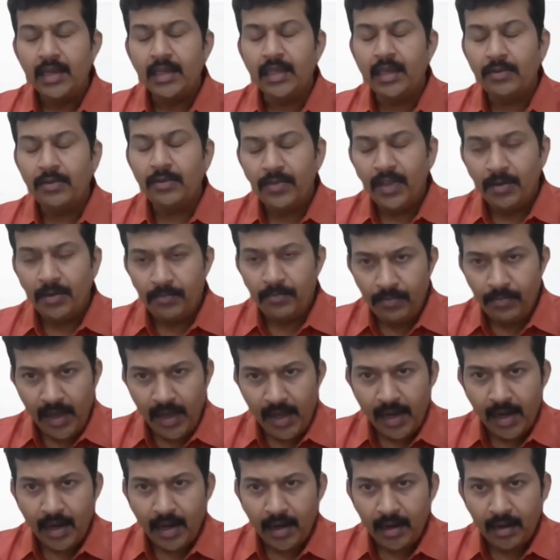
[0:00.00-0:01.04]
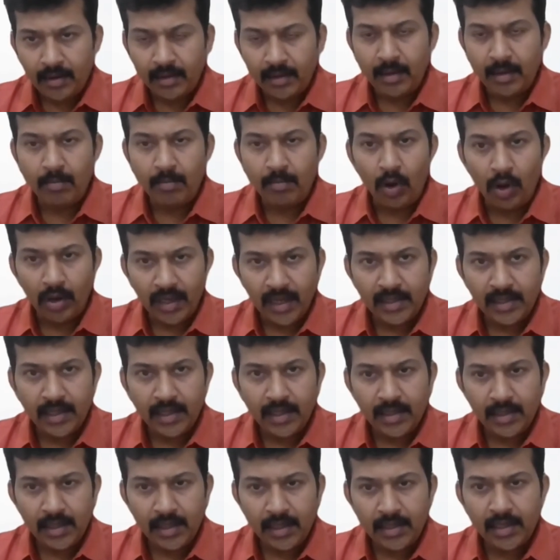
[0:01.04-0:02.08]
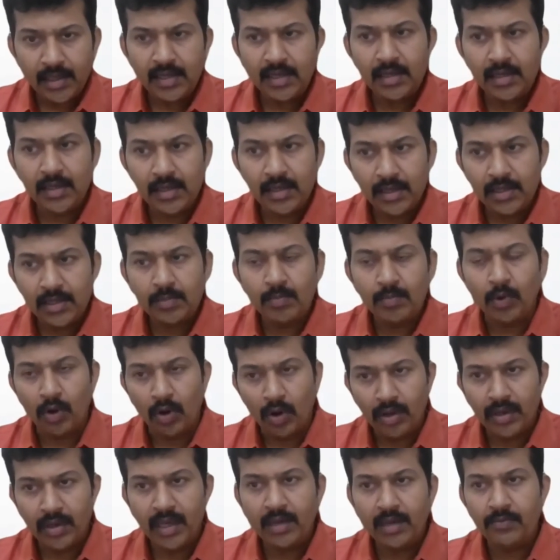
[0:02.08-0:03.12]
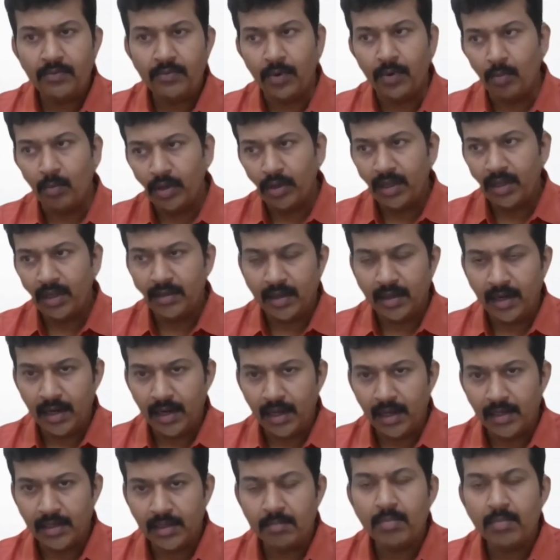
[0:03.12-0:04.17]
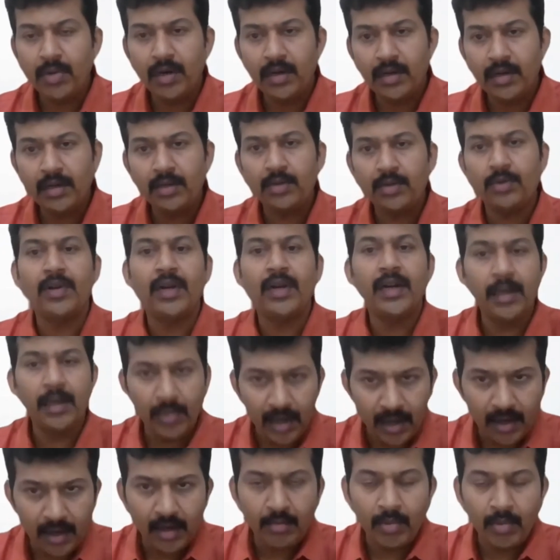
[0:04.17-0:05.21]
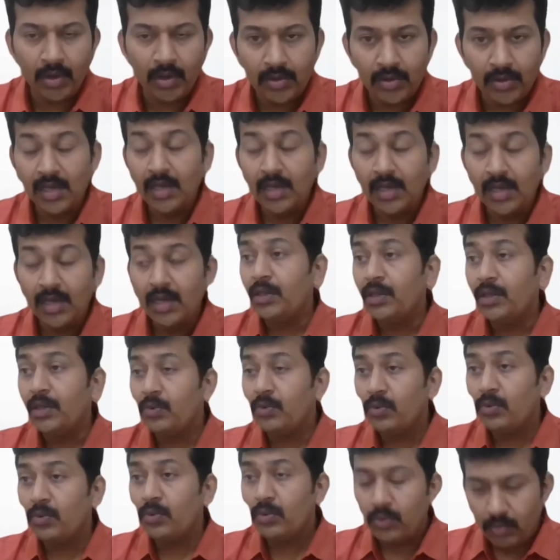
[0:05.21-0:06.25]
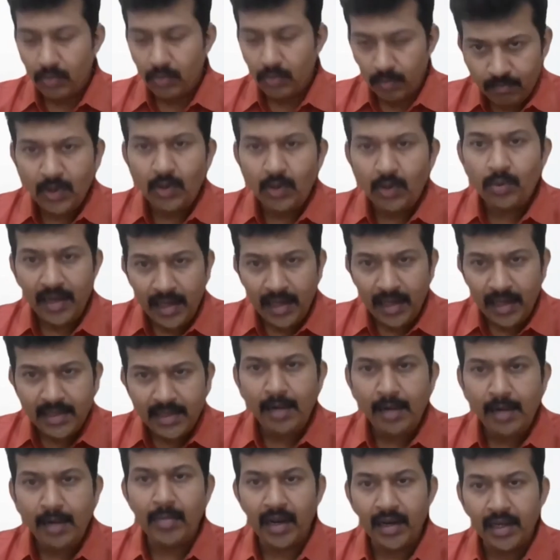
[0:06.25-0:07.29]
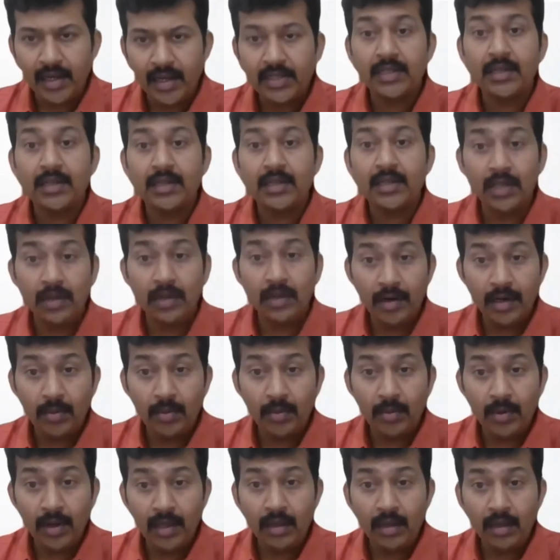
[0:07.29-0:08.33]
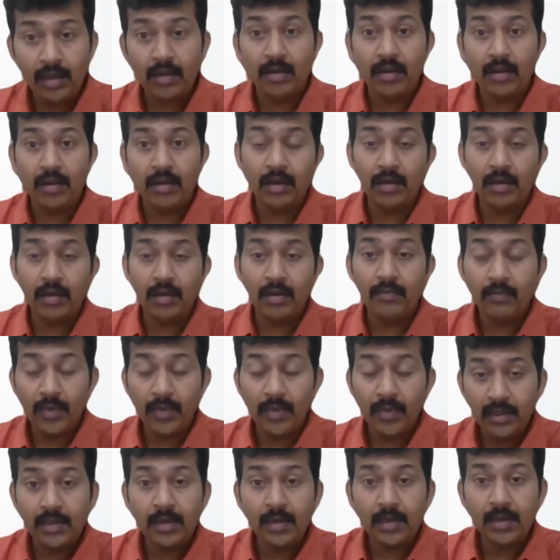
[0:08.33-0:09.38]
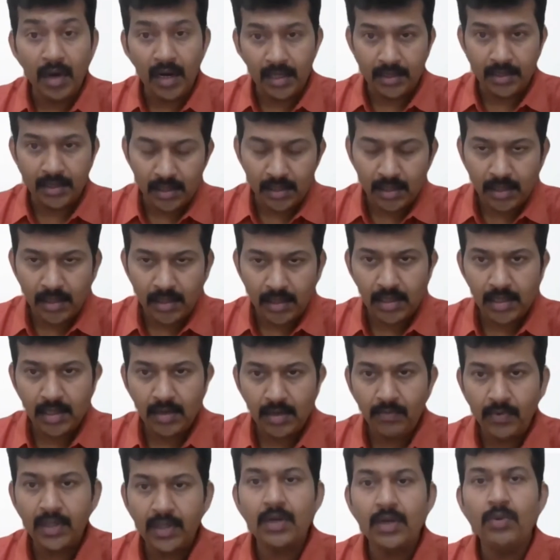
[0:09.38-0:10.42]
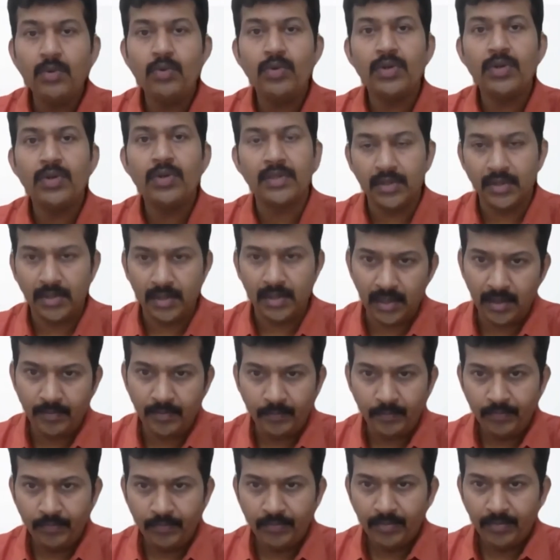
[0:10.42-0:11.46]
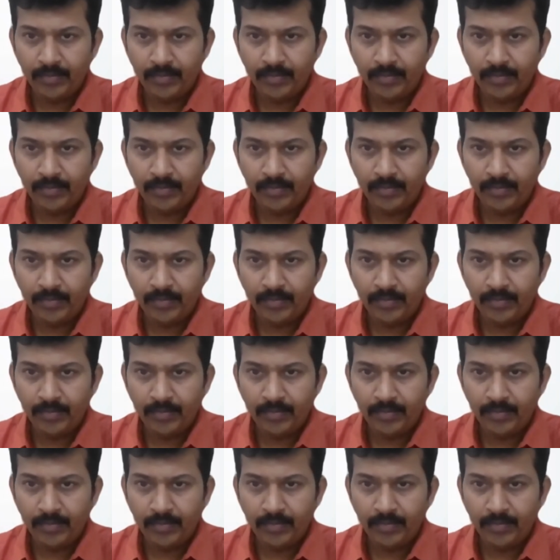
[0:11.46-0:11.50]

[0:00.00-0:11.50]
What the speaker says: If they feel the blocking sensation is prolonging for more than 3 days, better to treat immediately, because you can easily manage conservatively with medicines without surgery.